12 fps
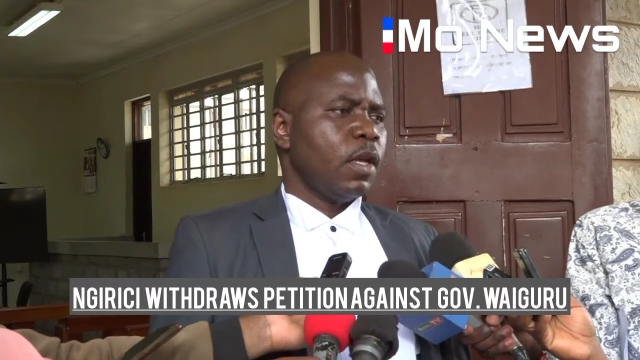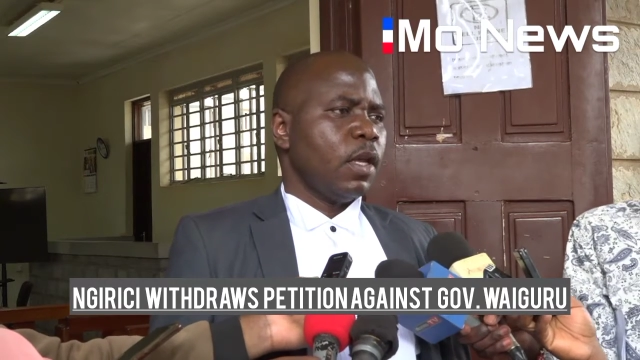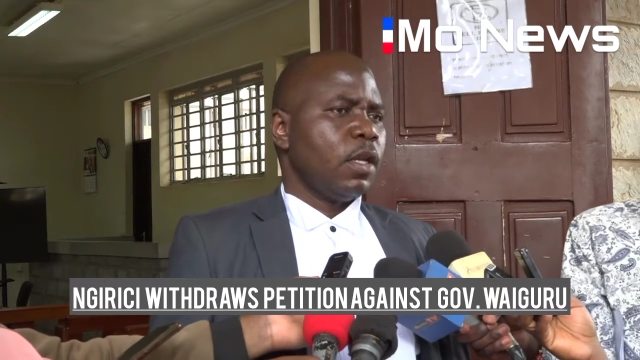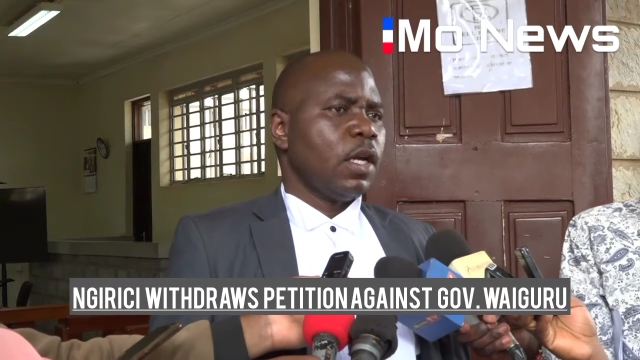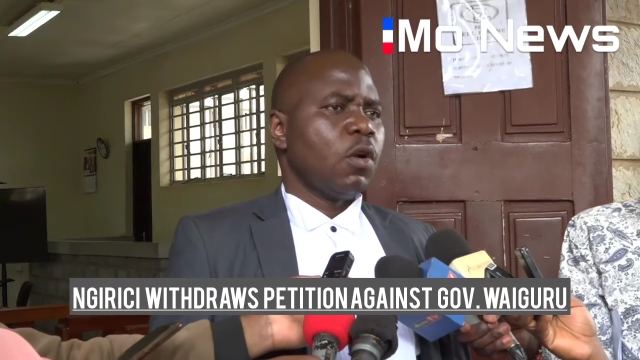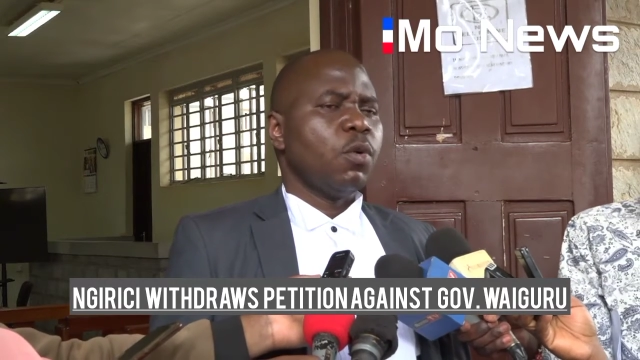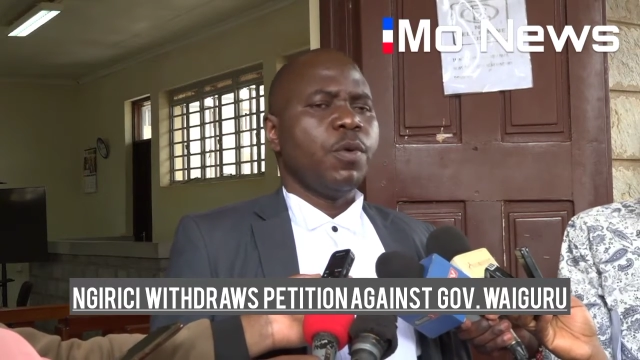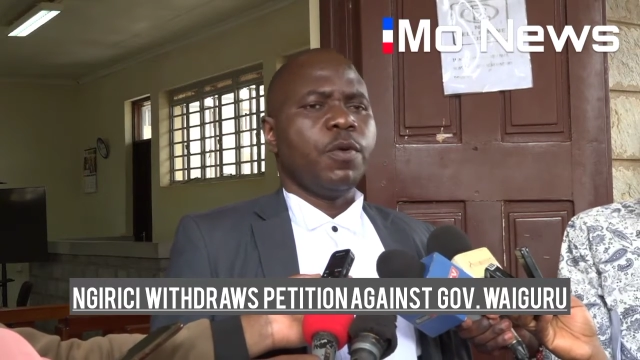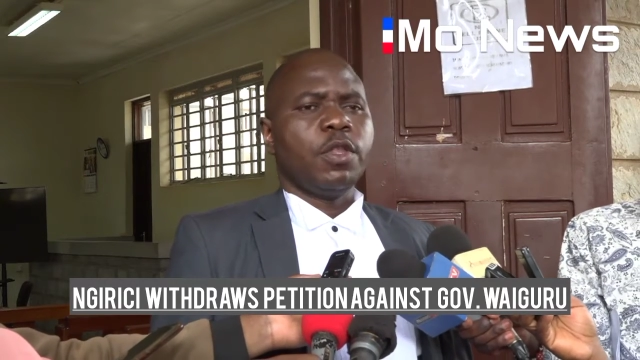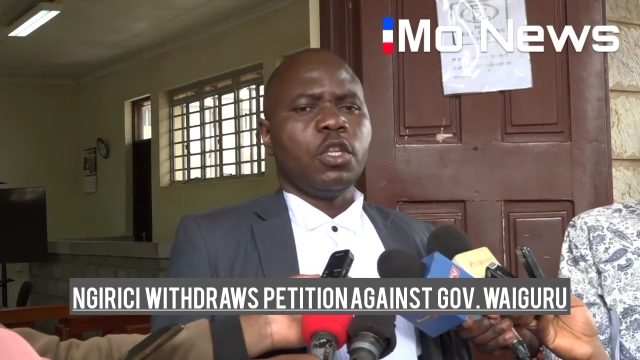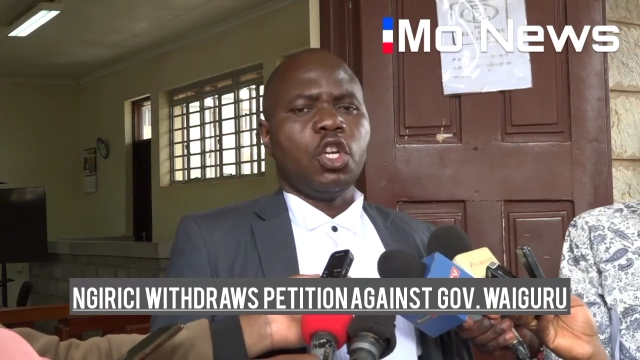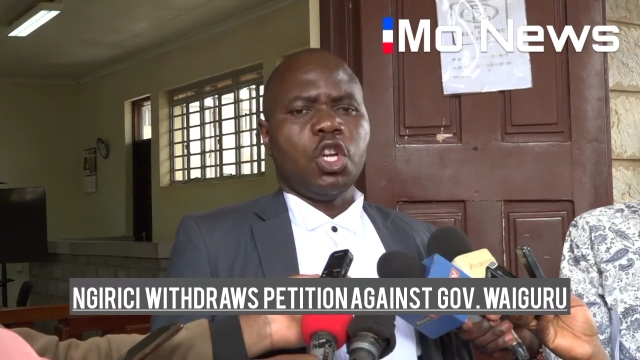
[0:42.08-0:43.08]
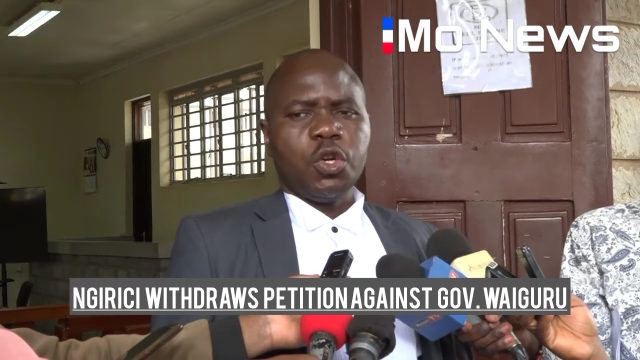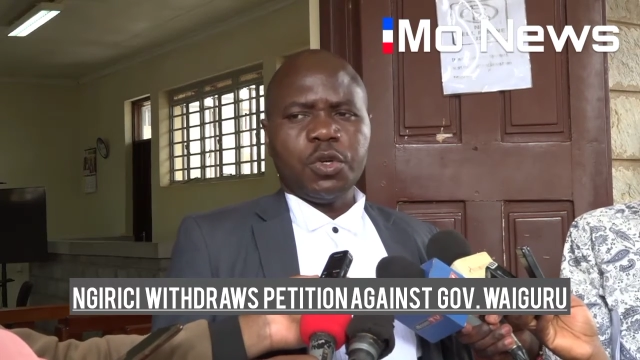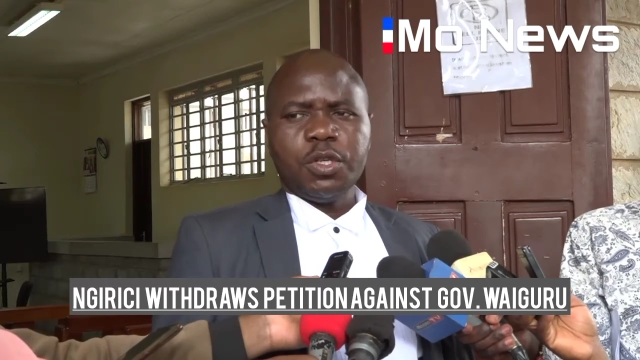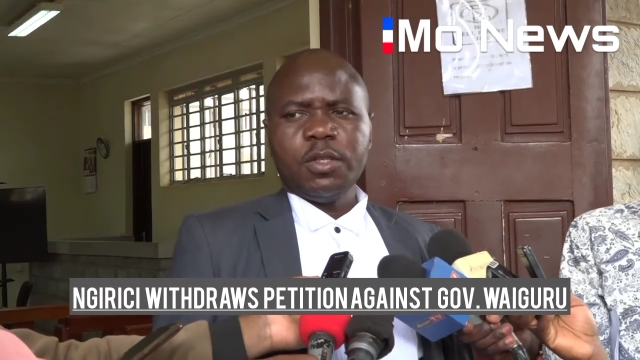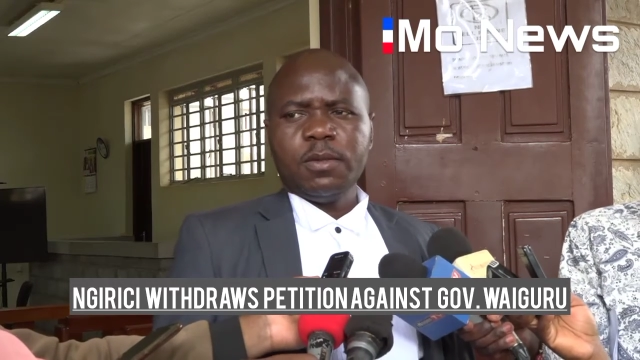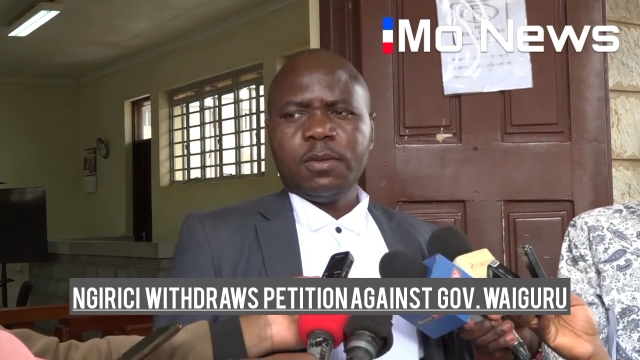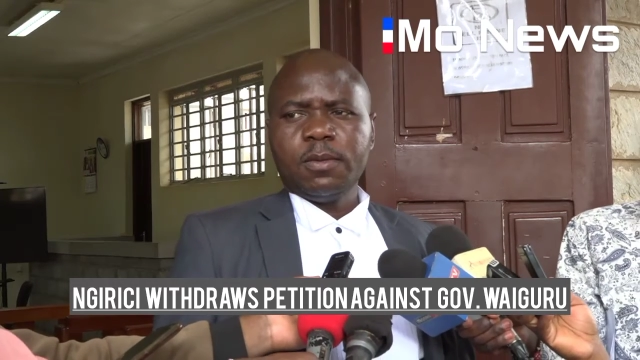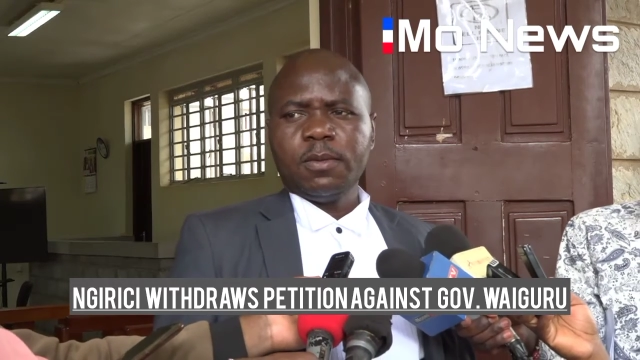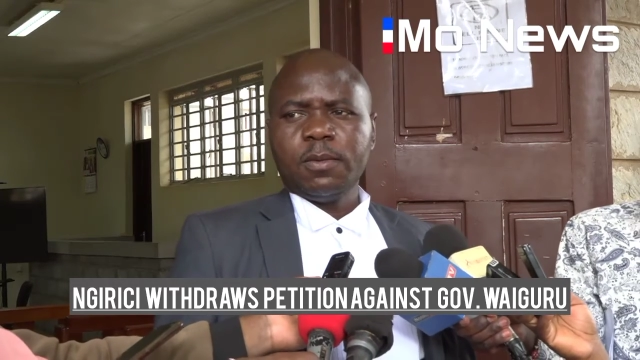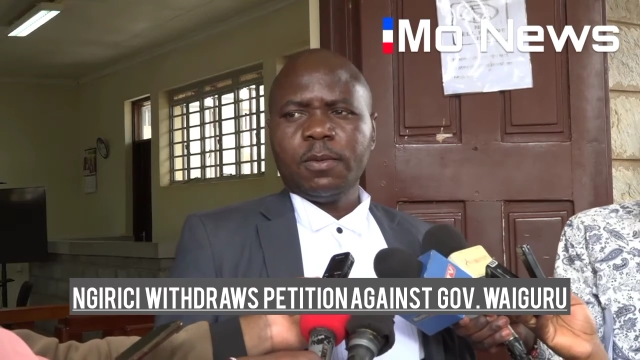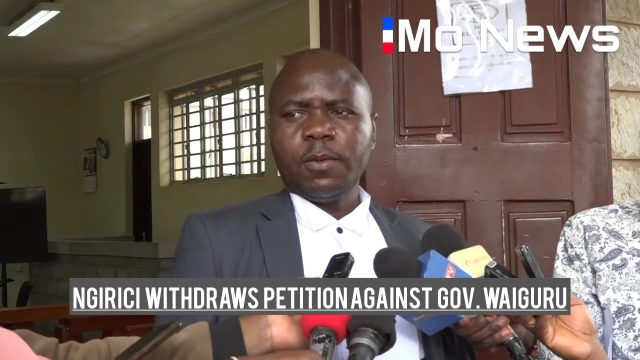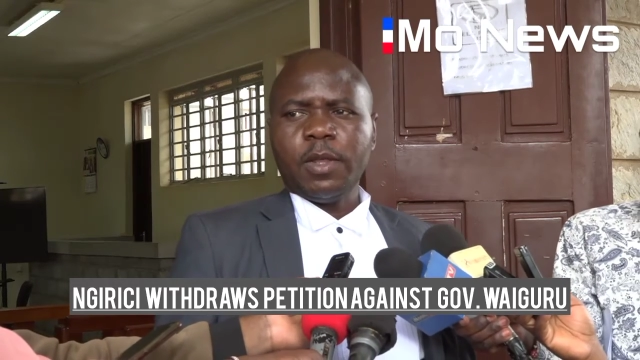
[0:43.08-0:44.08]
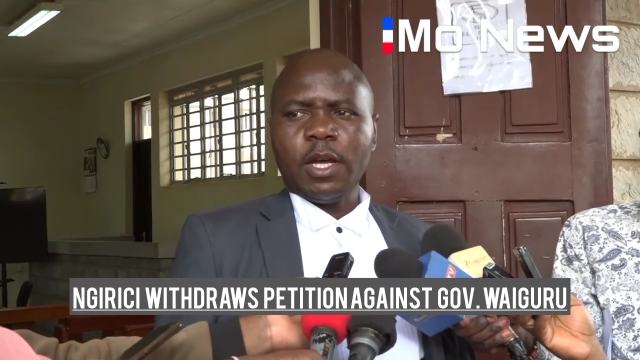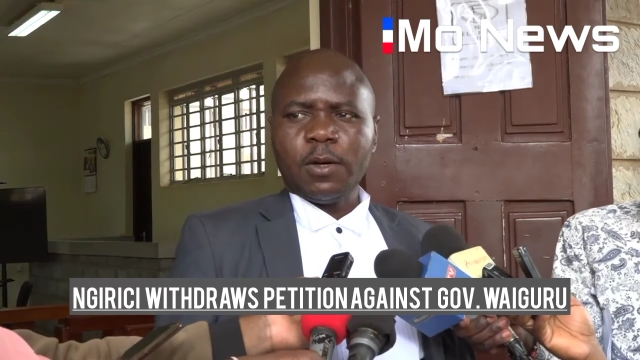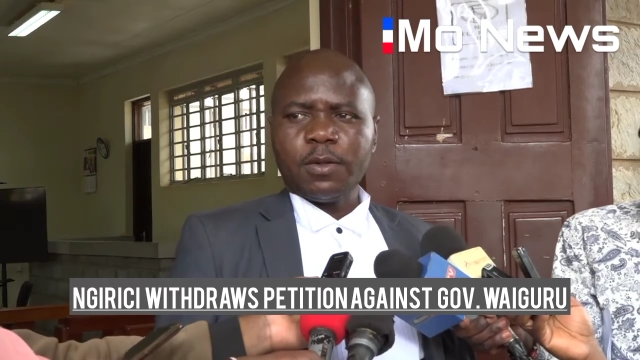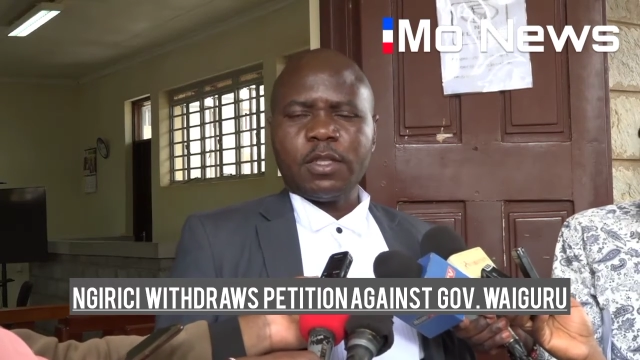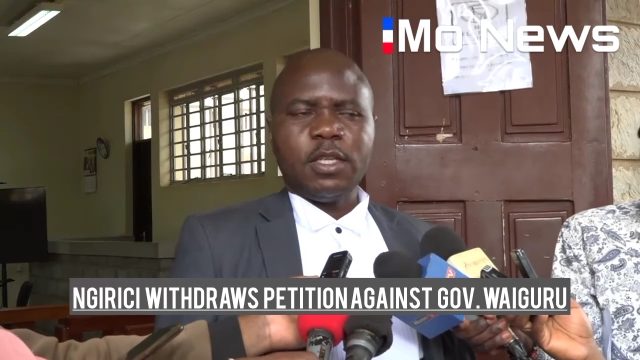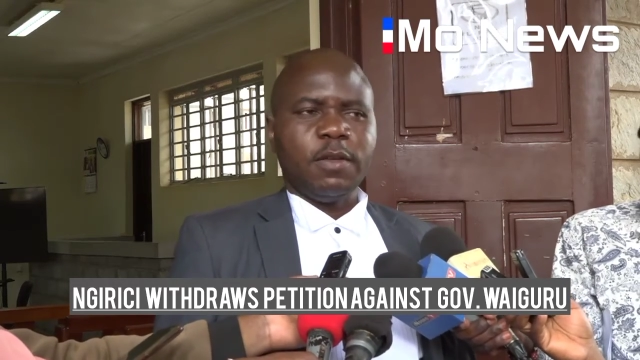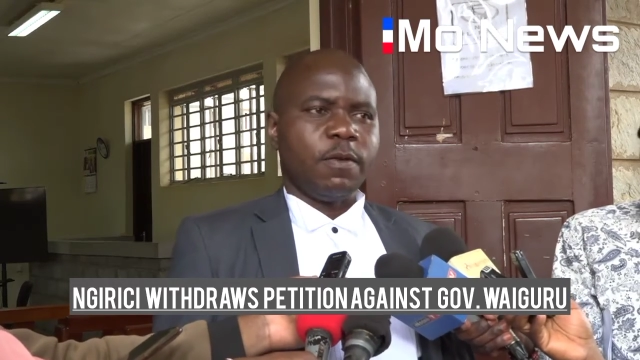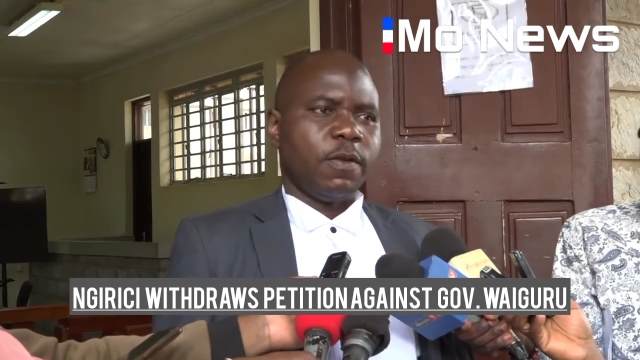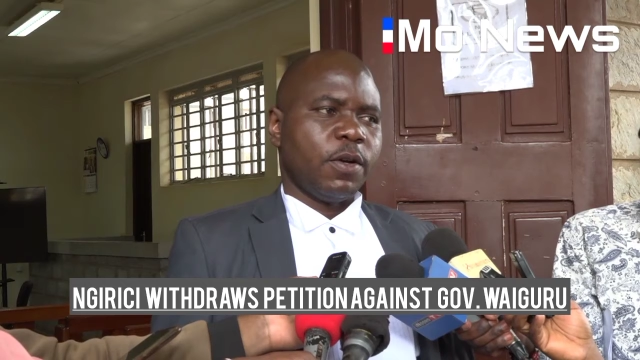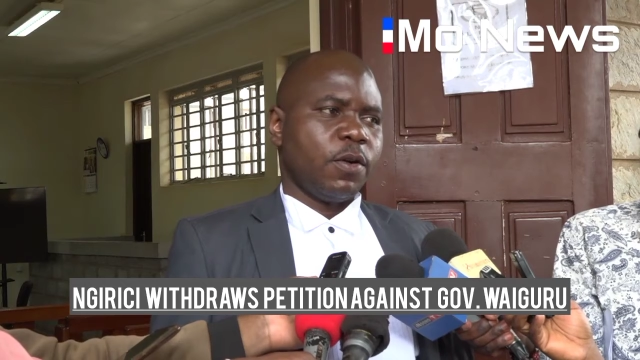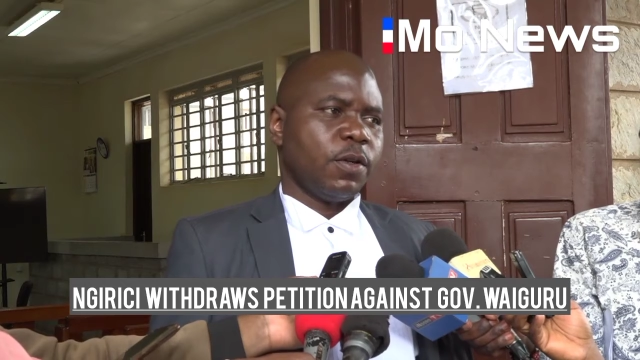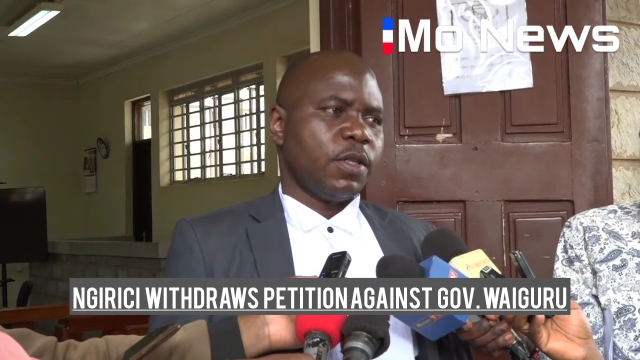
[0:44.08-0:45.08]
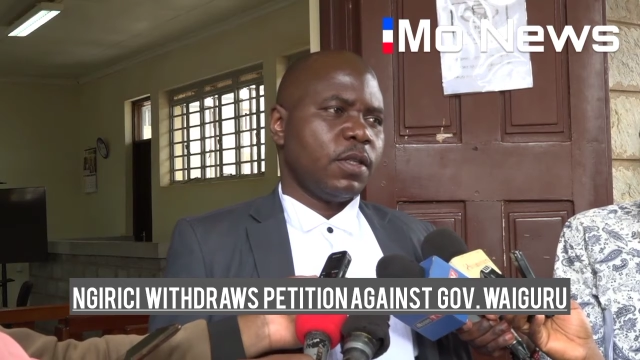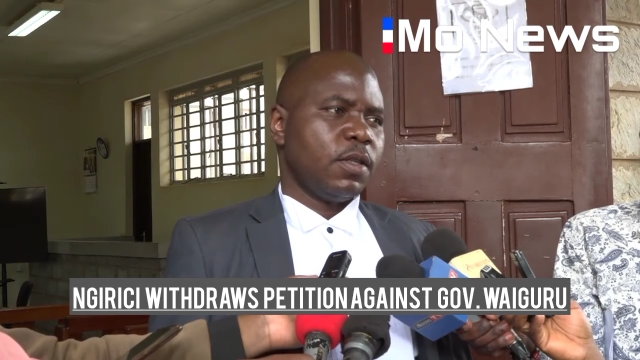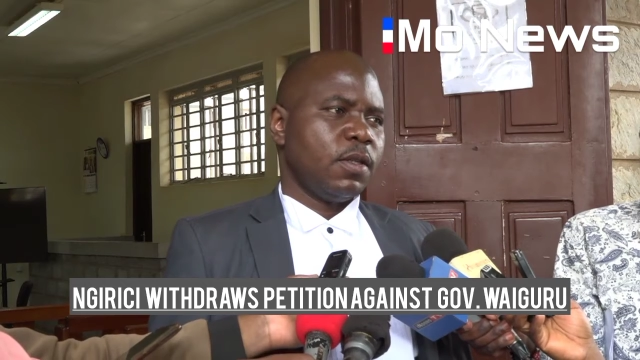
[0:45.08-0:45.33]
it cannot be withdrawn without leave of the court.